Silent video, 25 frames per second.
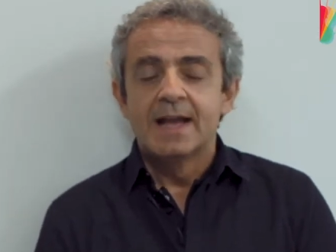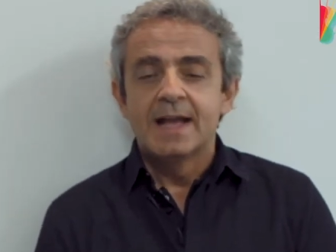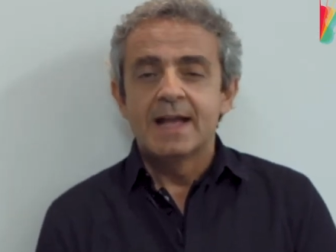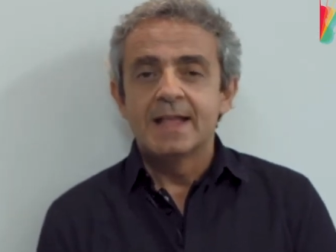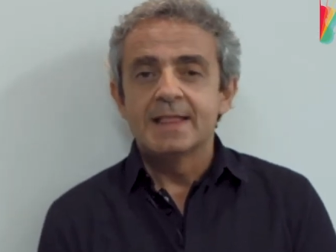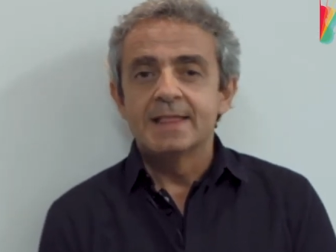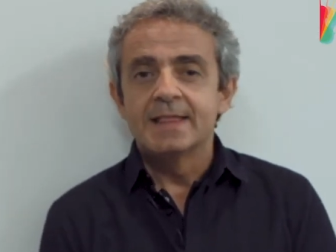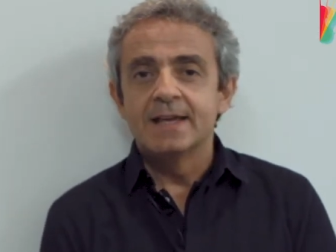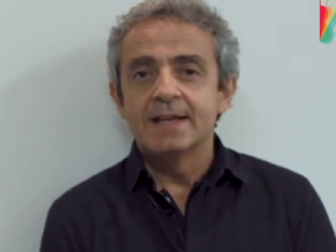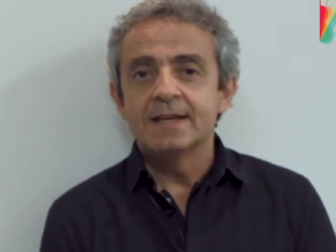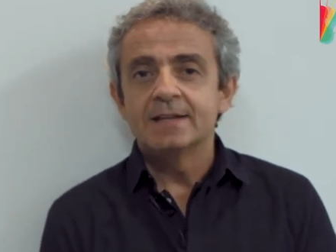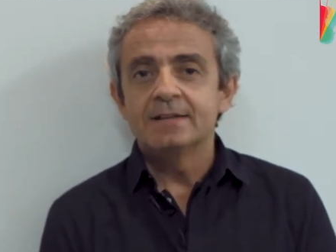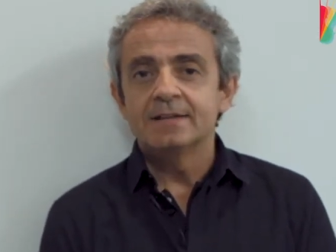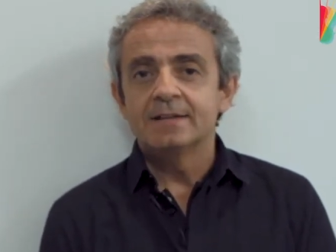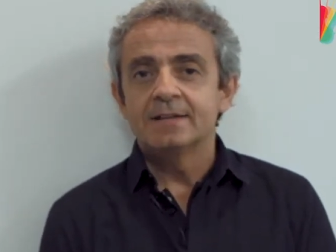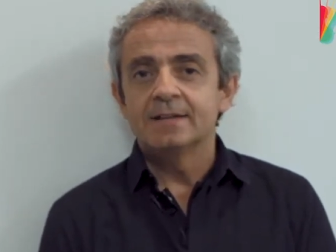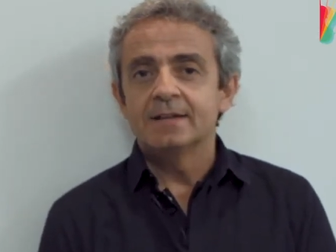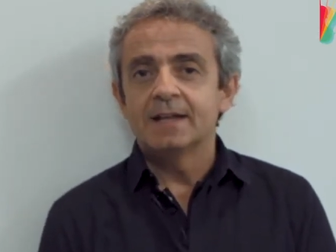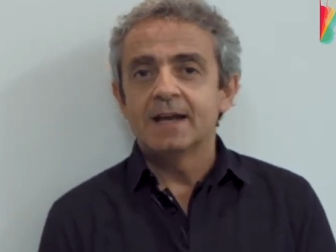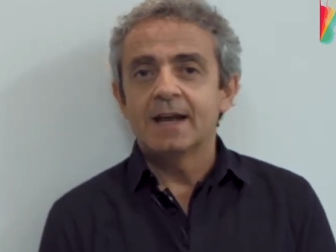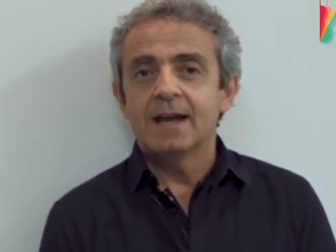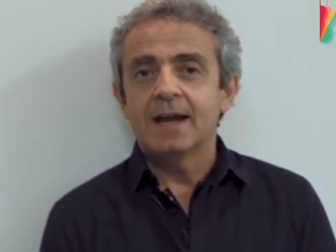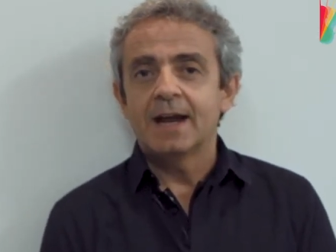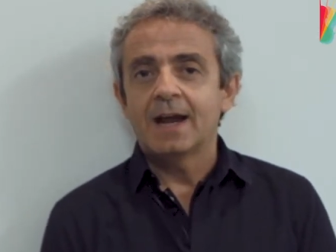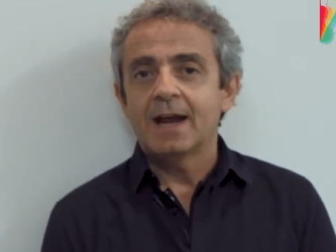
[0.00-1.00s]
And
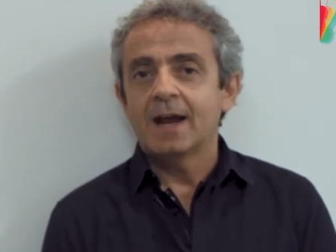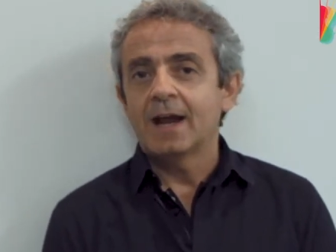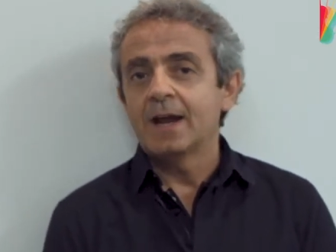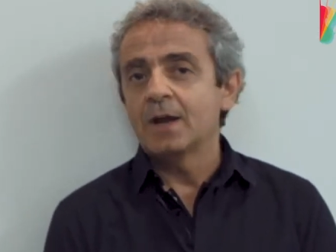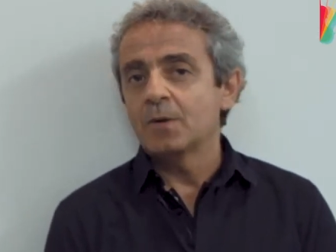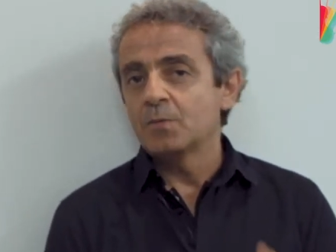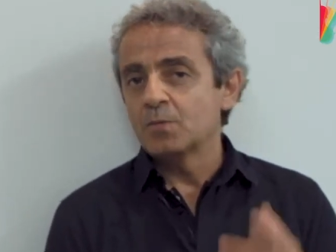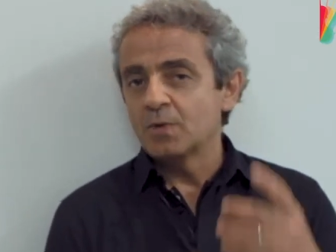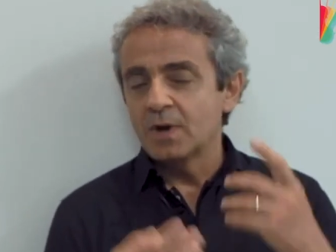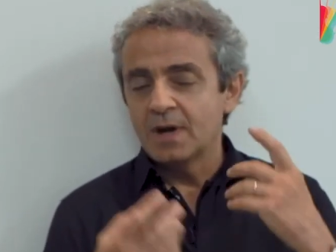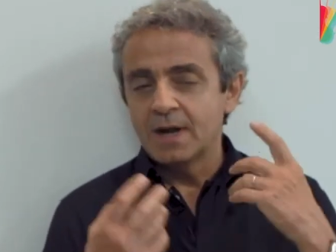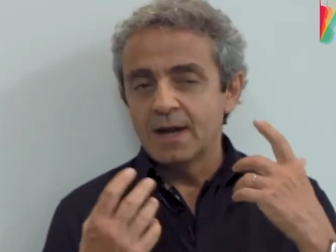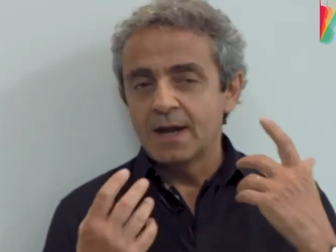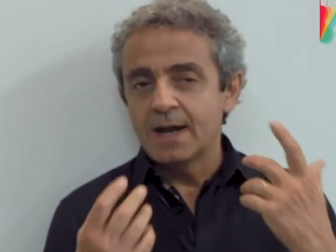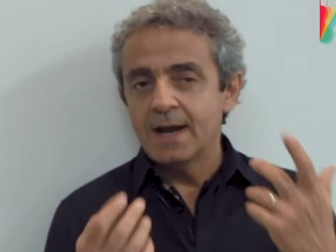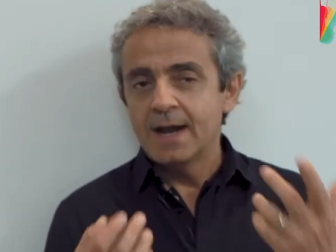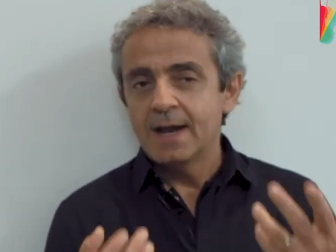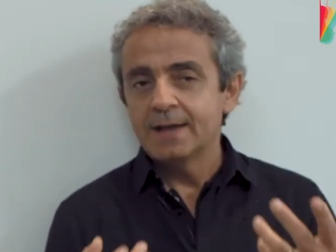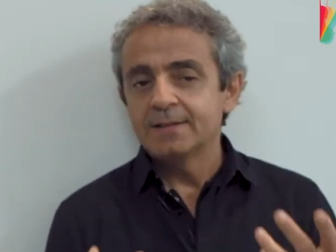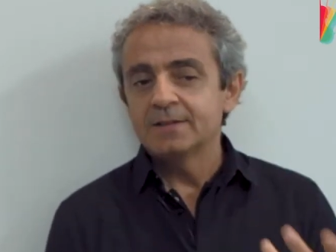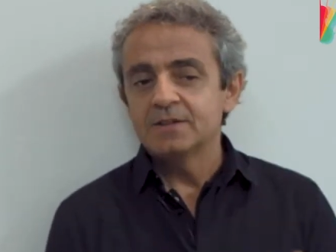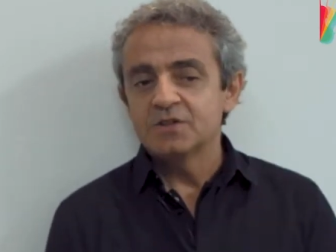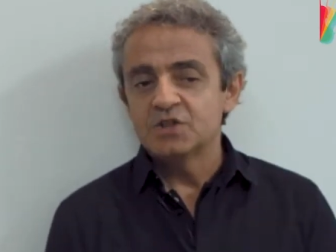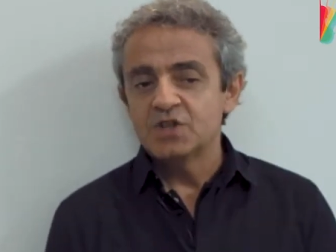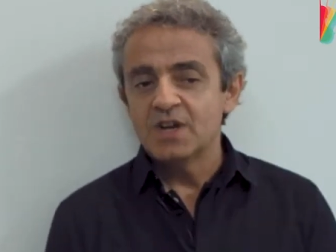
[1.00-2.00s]
then I
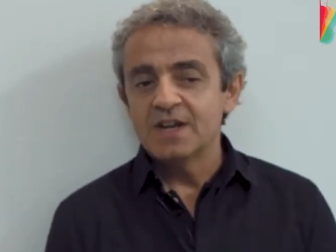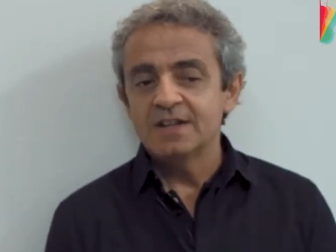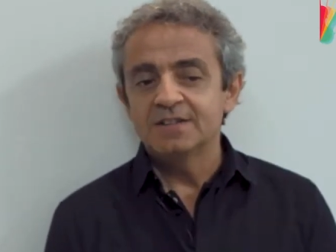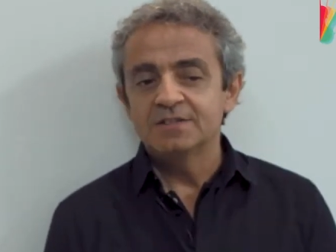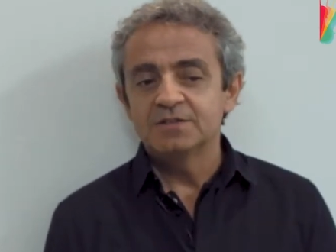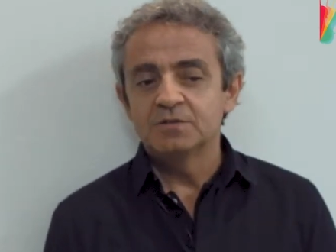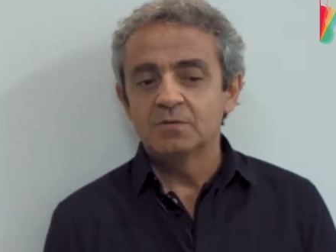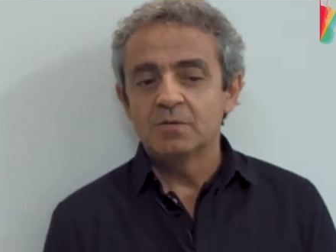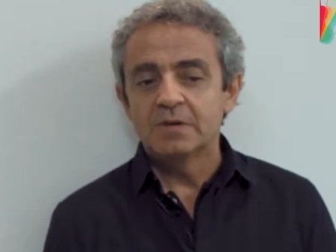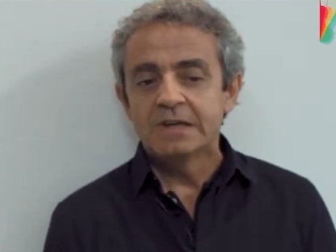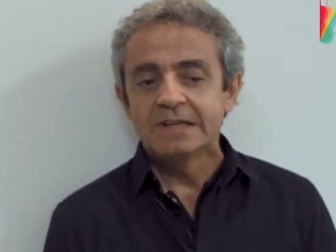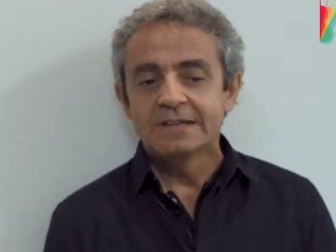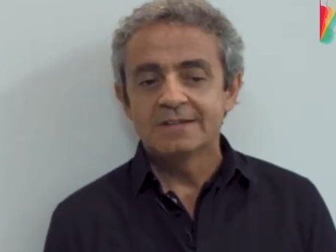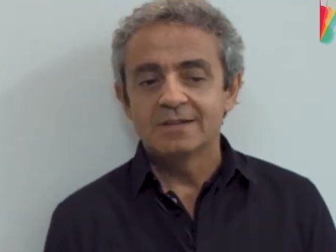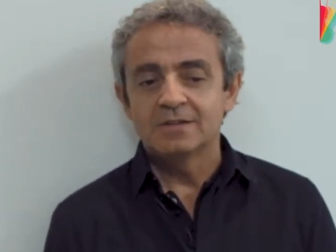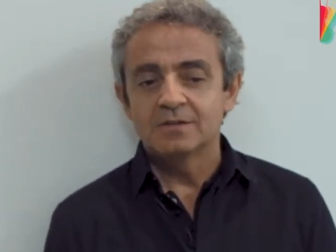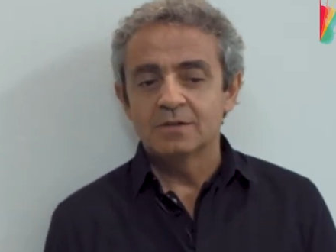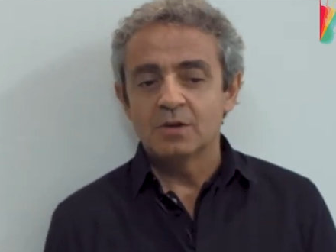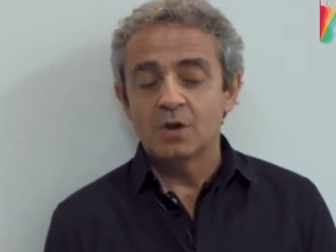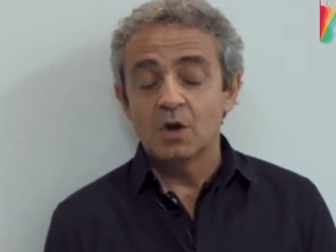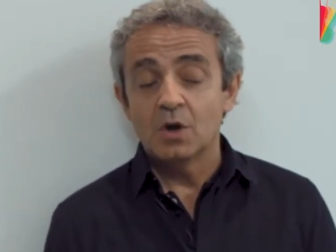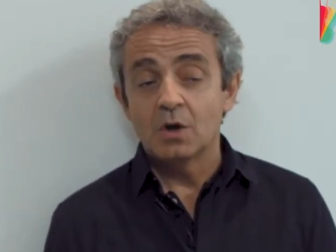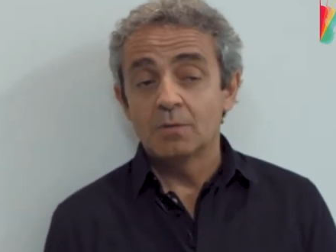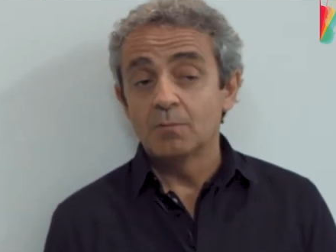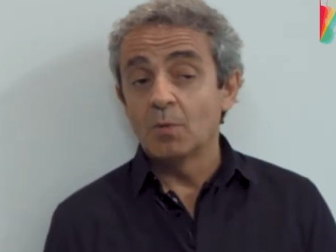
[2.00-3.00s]
had the chance to listen
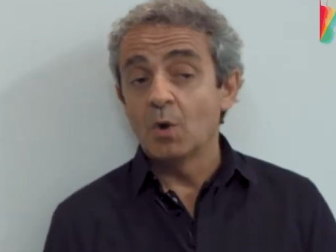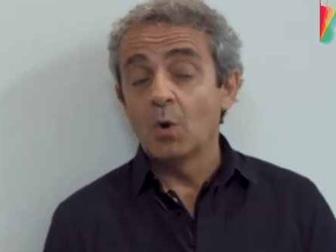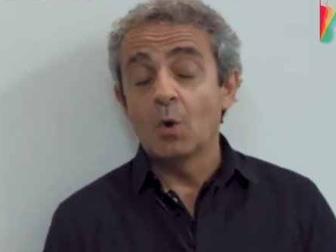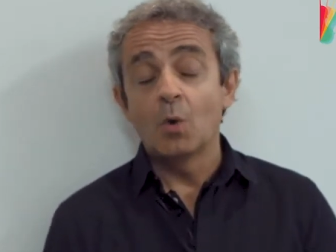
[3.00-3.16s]
to